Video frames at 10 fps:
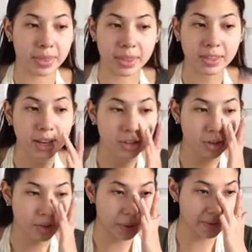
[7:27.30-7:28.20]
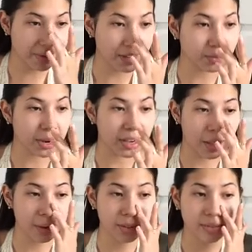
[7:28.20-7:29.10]
The texture of my face right
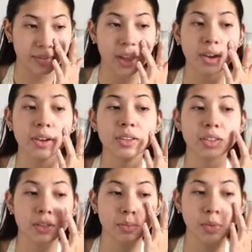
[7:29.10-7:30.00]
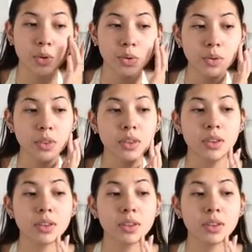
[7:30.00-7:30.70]
now is very smooth,